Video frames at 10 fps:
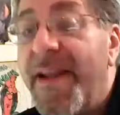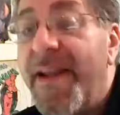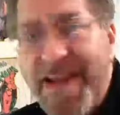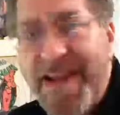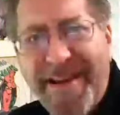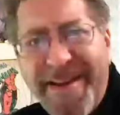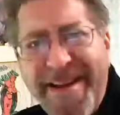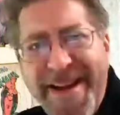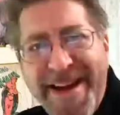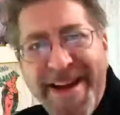Yeah,
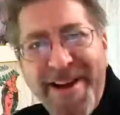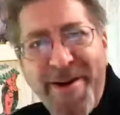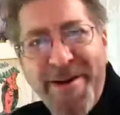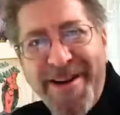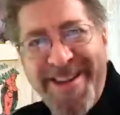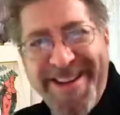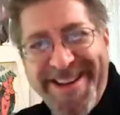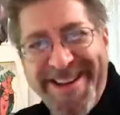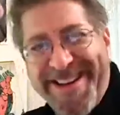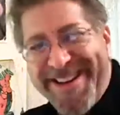I know.
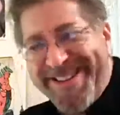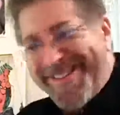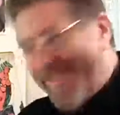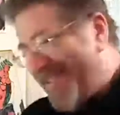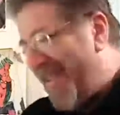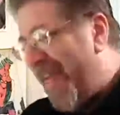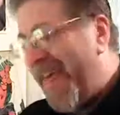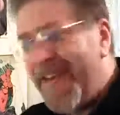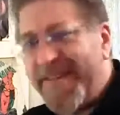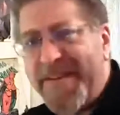
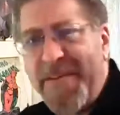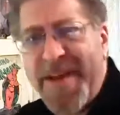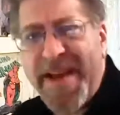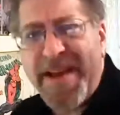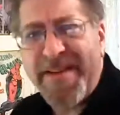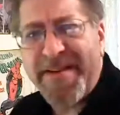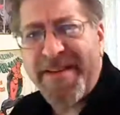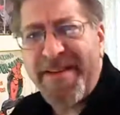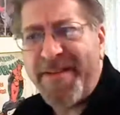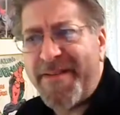Somebody, yeah,
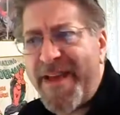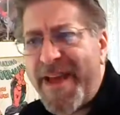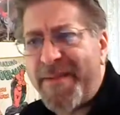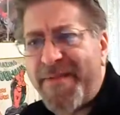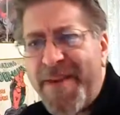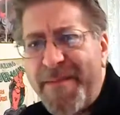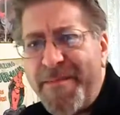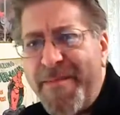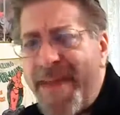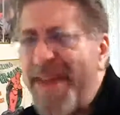they had him
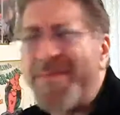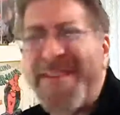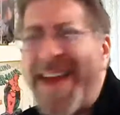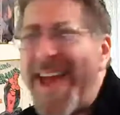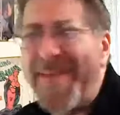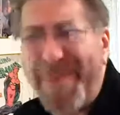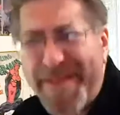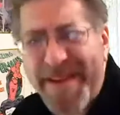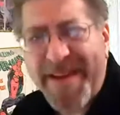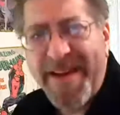sign
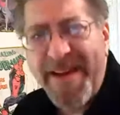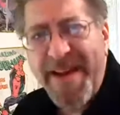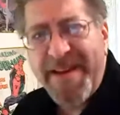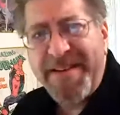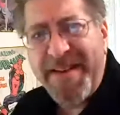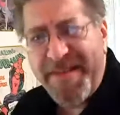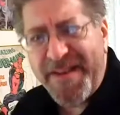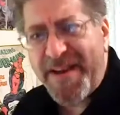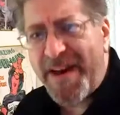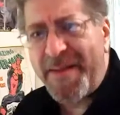everything.
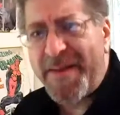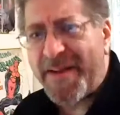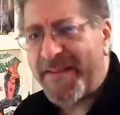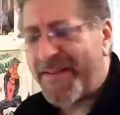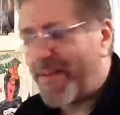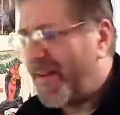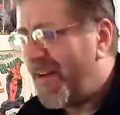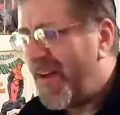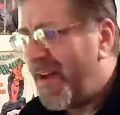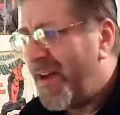DC Comics,
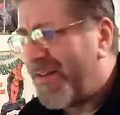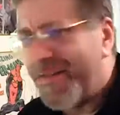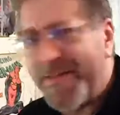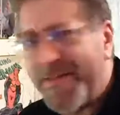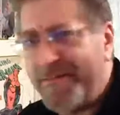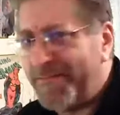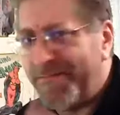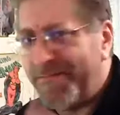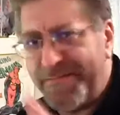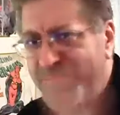just
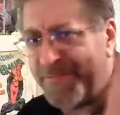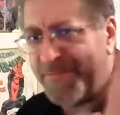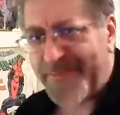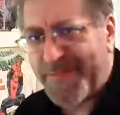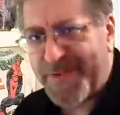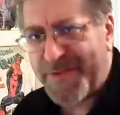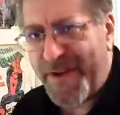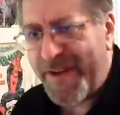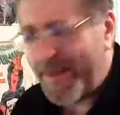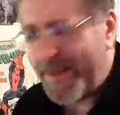
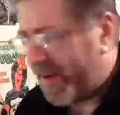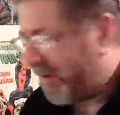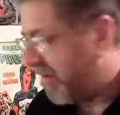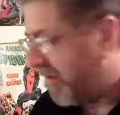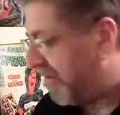craziness.